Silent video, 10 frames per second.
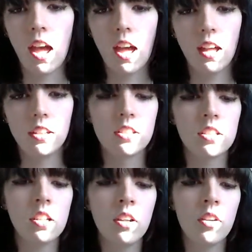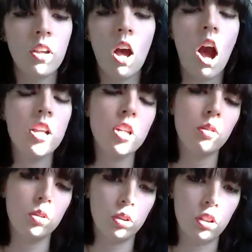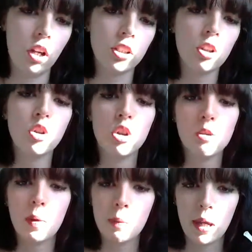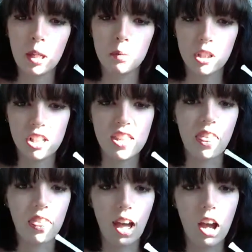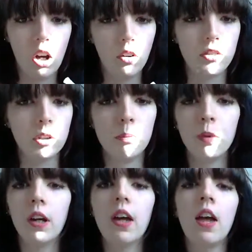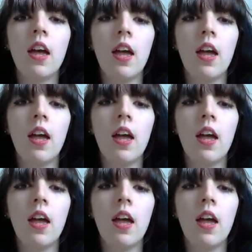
And I don't use my makeup brushes that often, but